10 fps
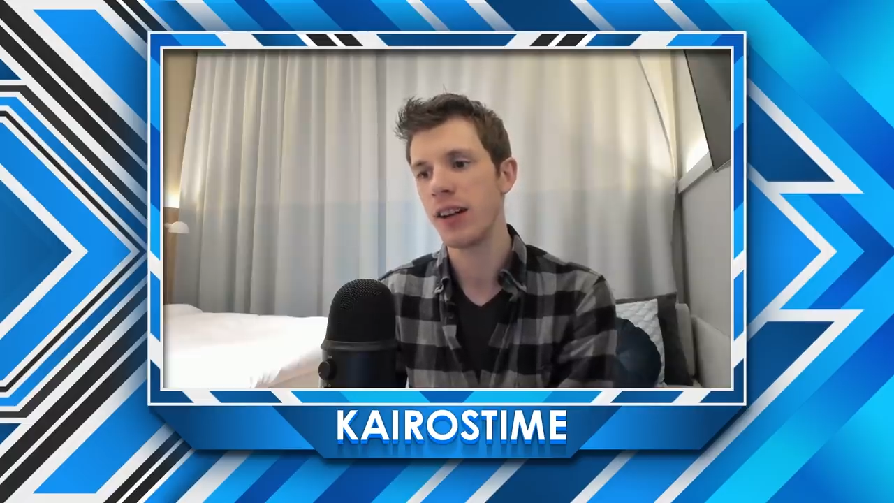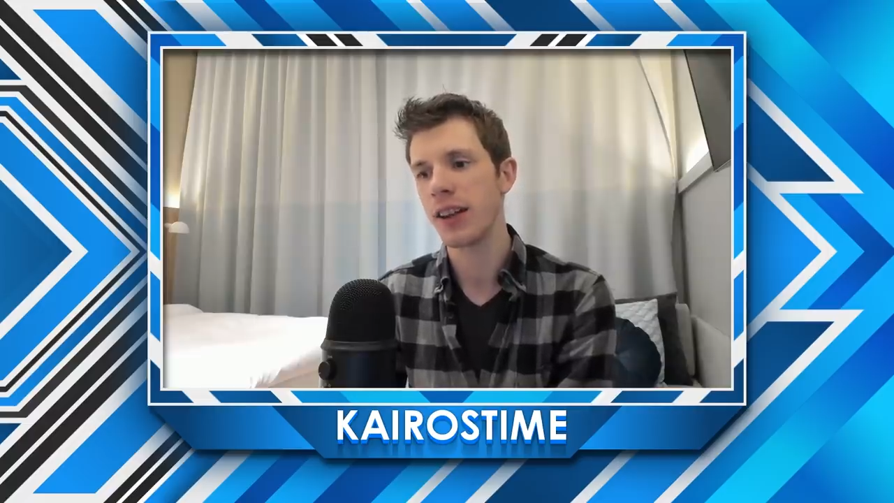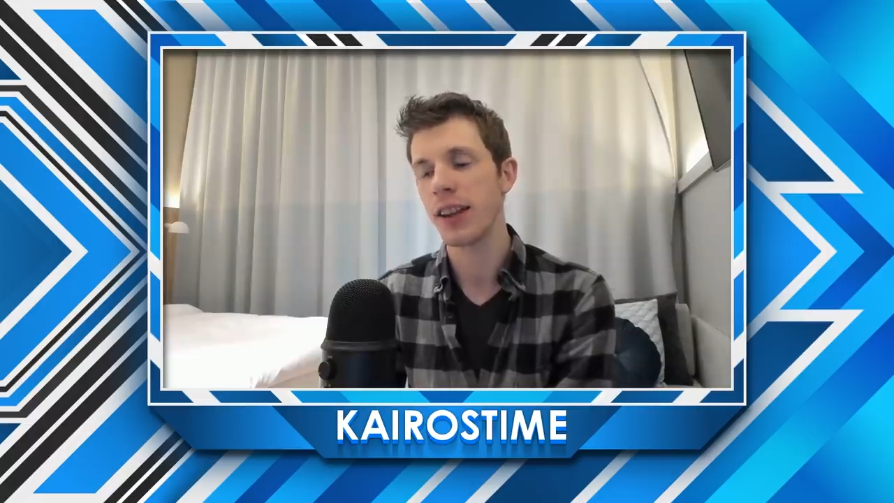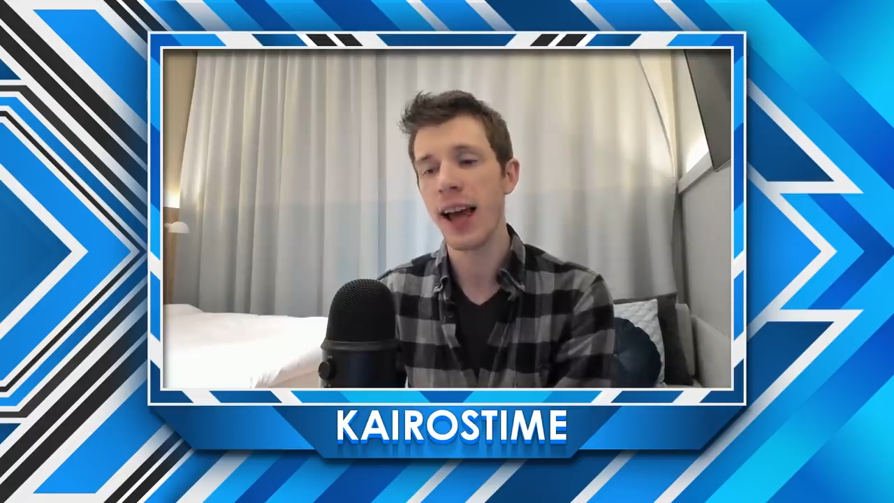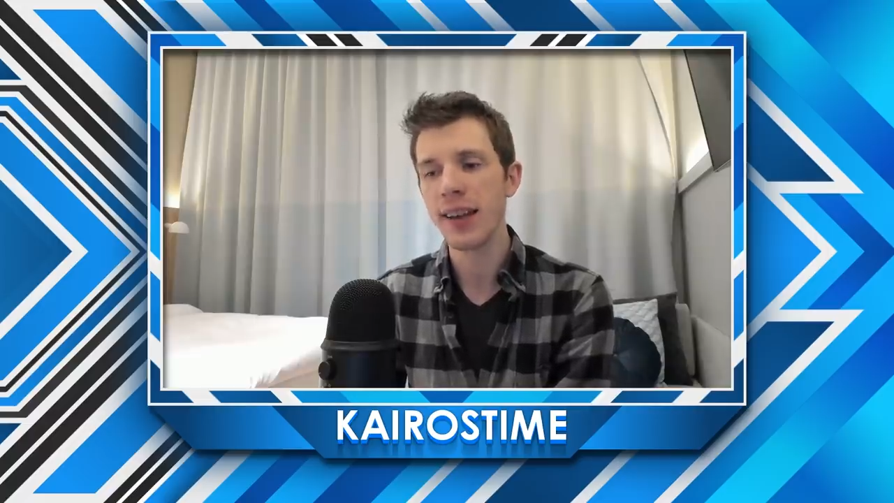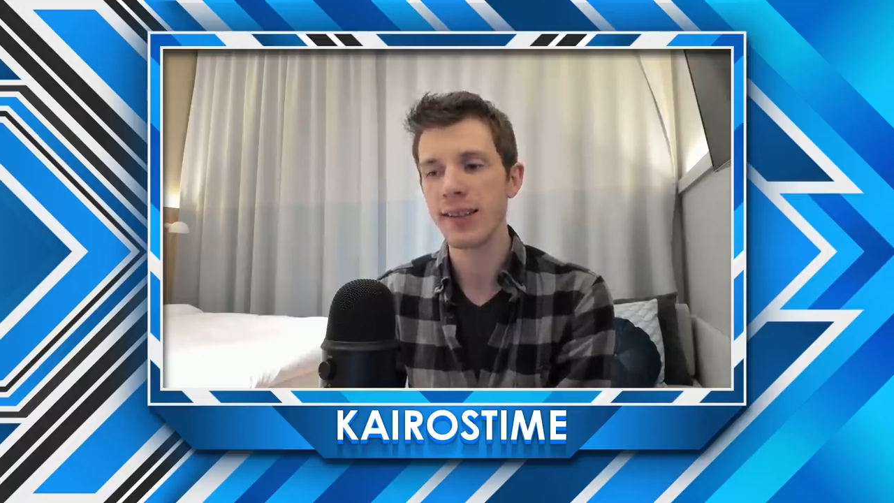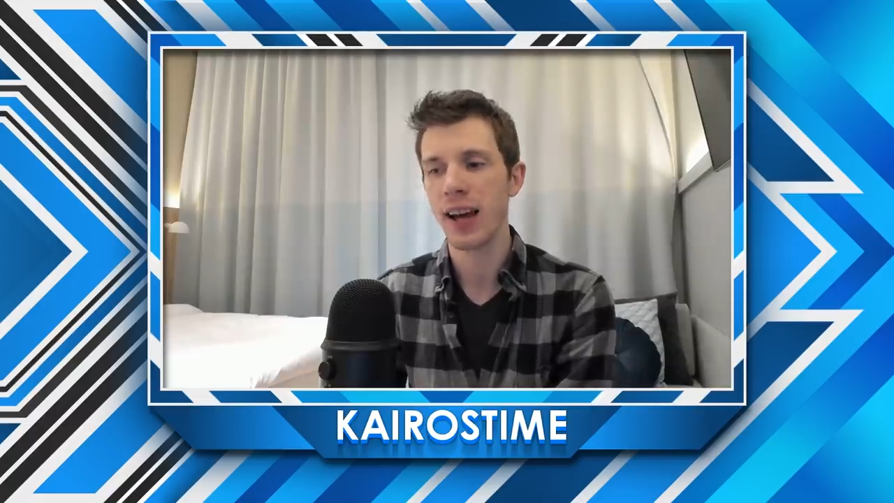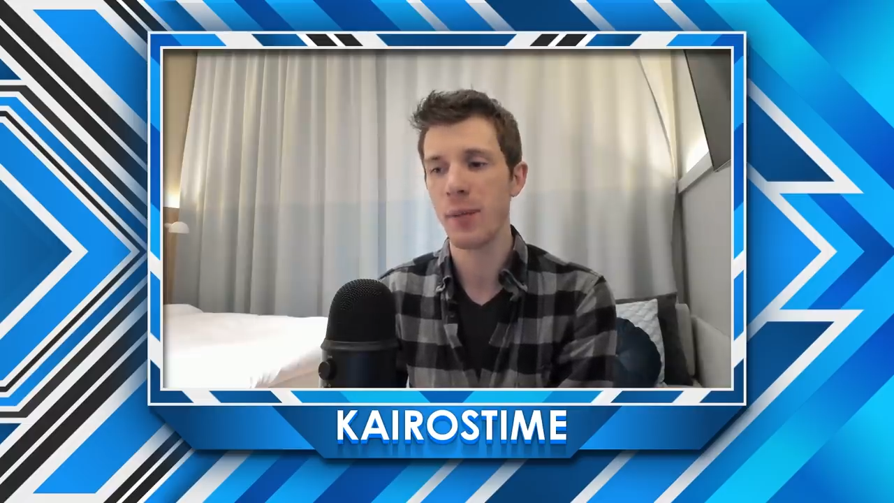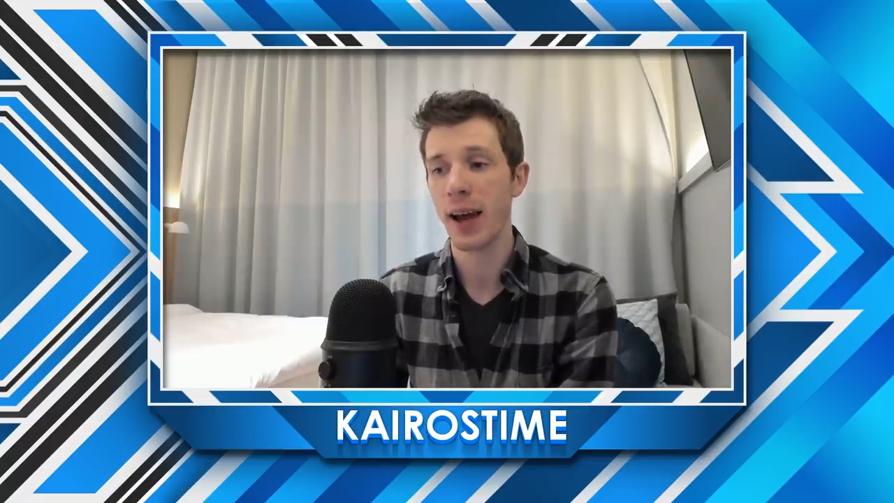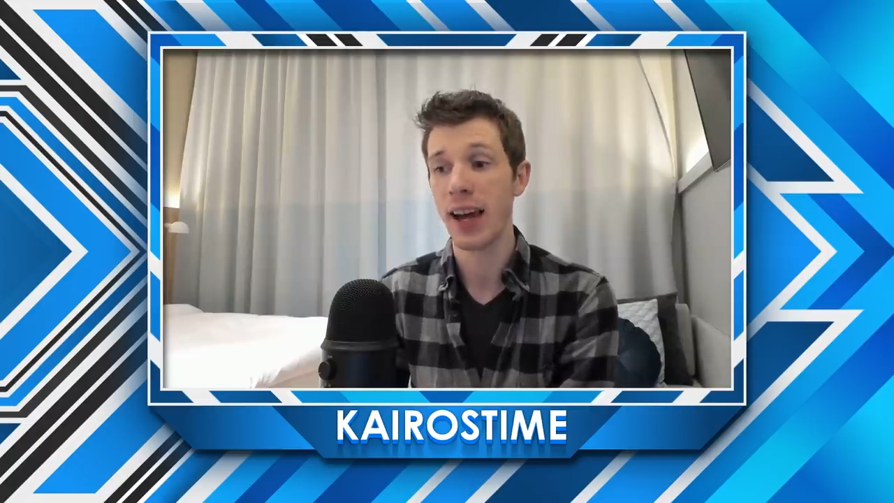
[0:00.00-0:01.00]
The last
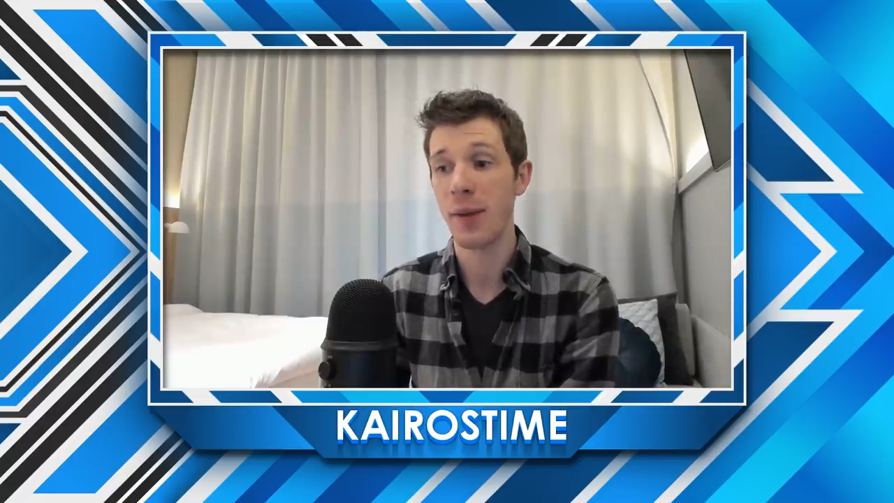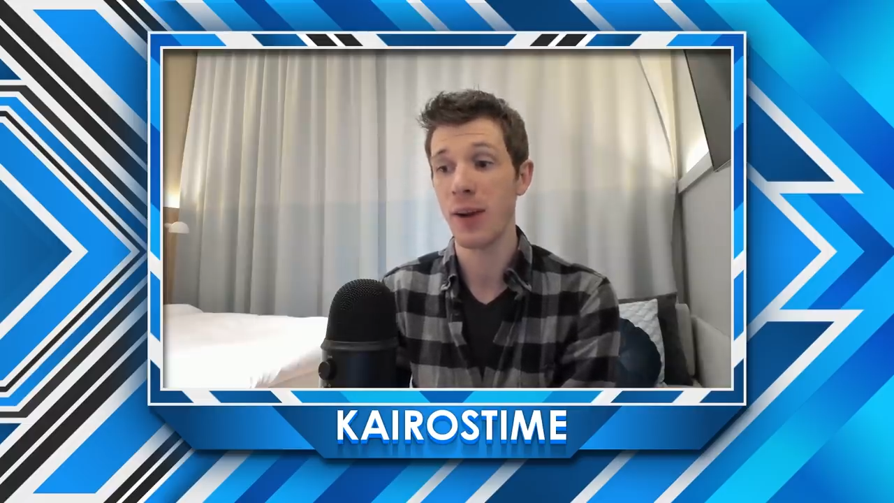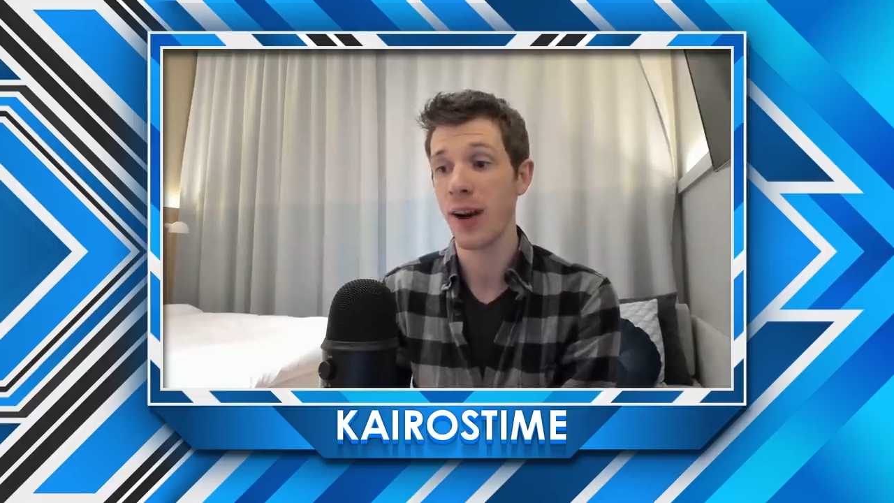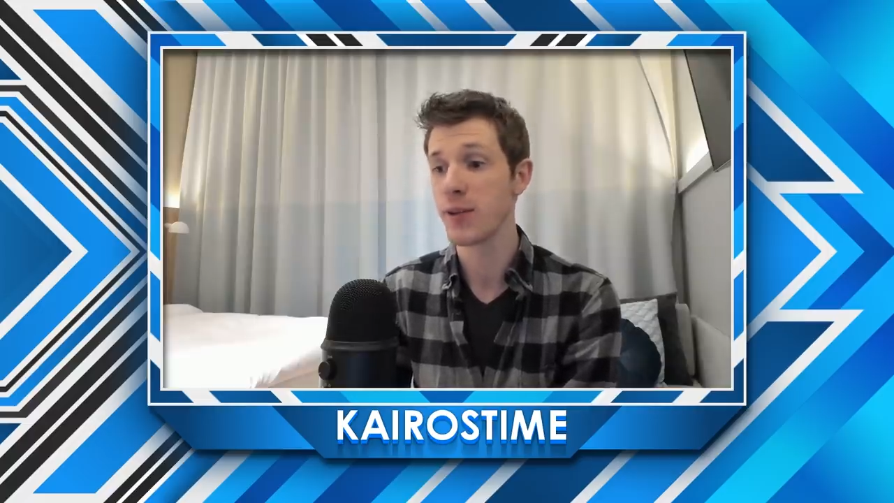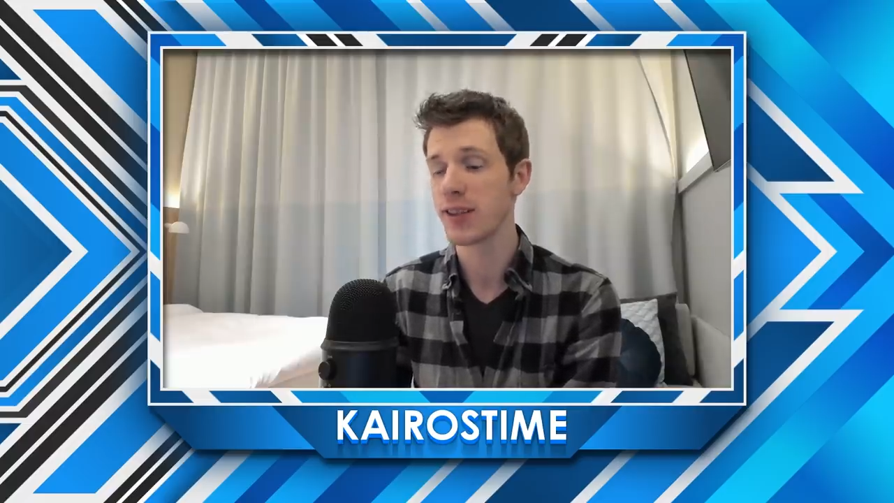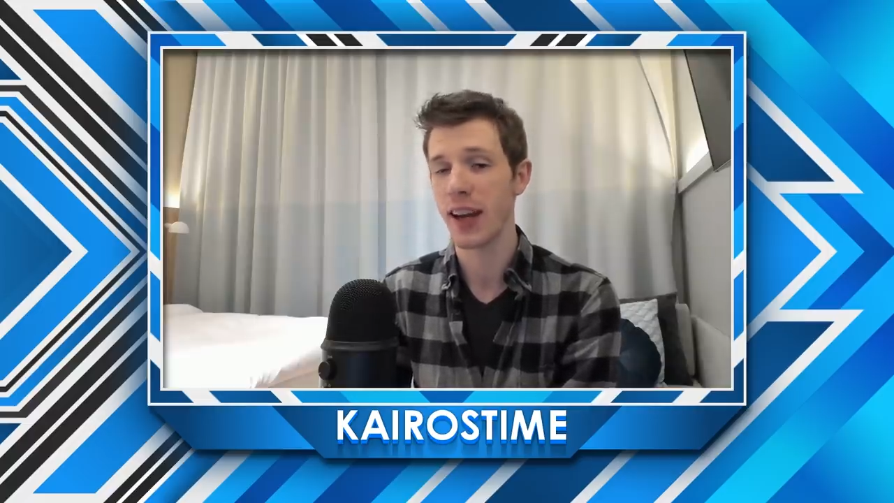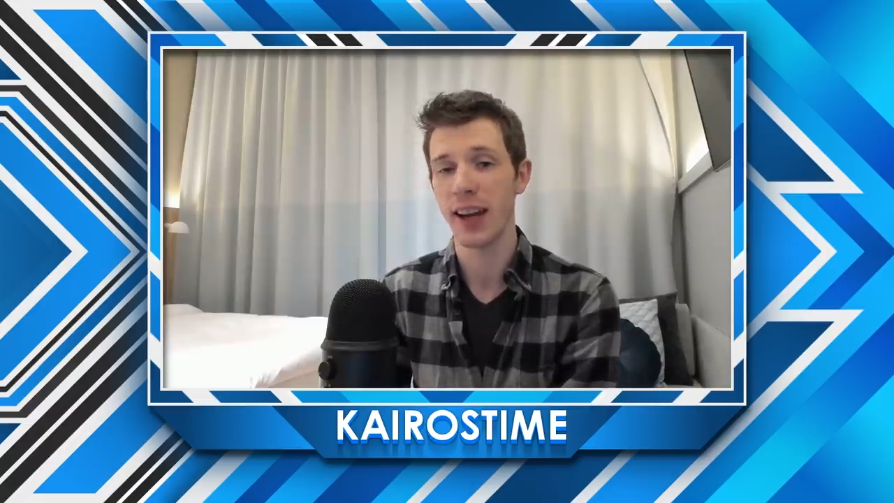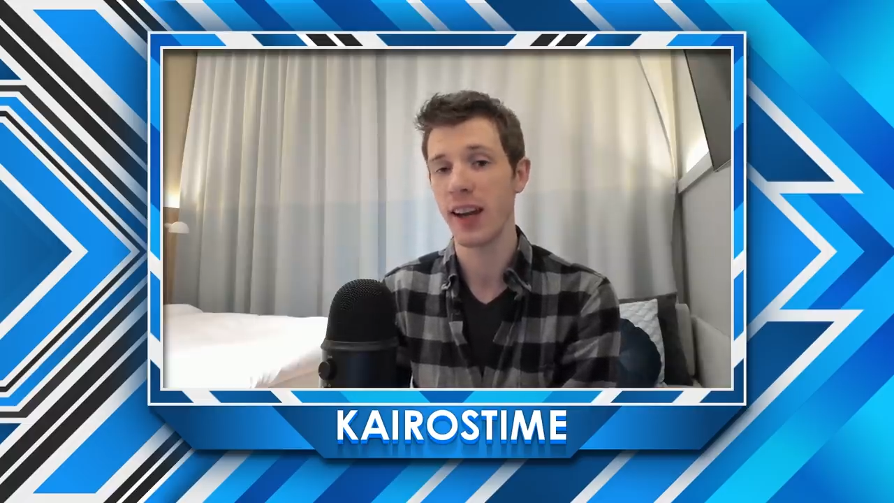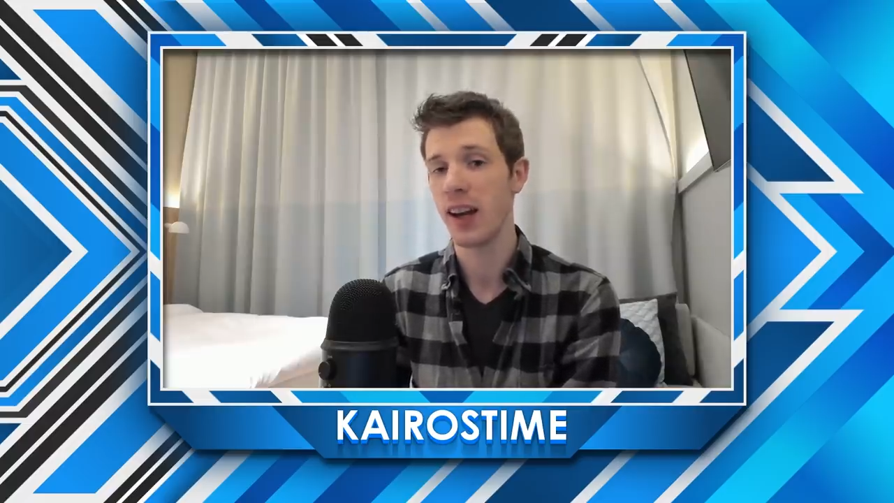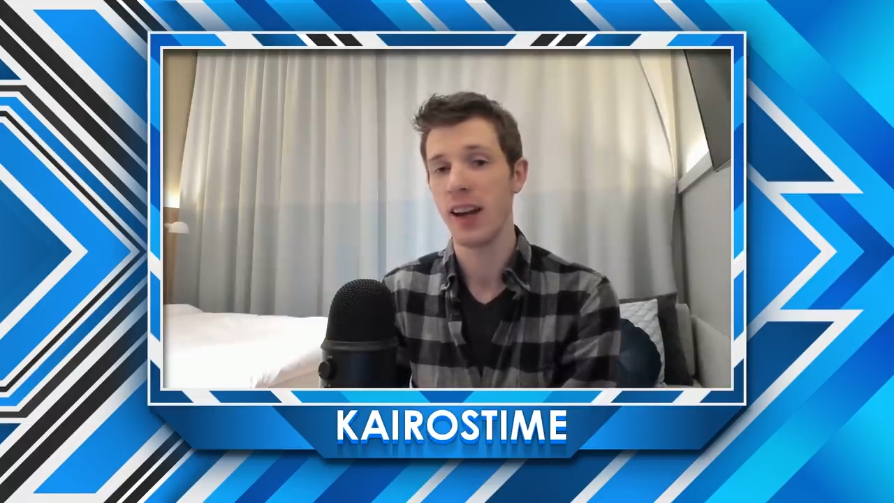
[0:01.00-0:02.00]
time I came here, I was
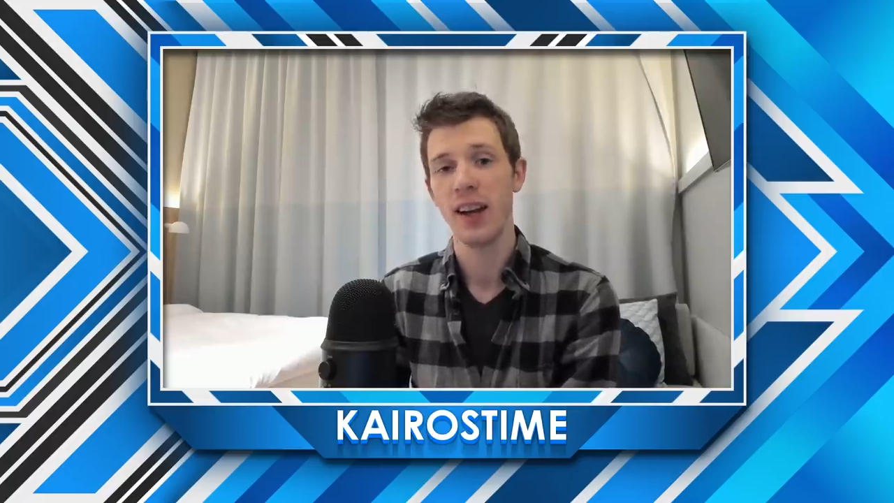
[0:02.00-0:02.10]
like,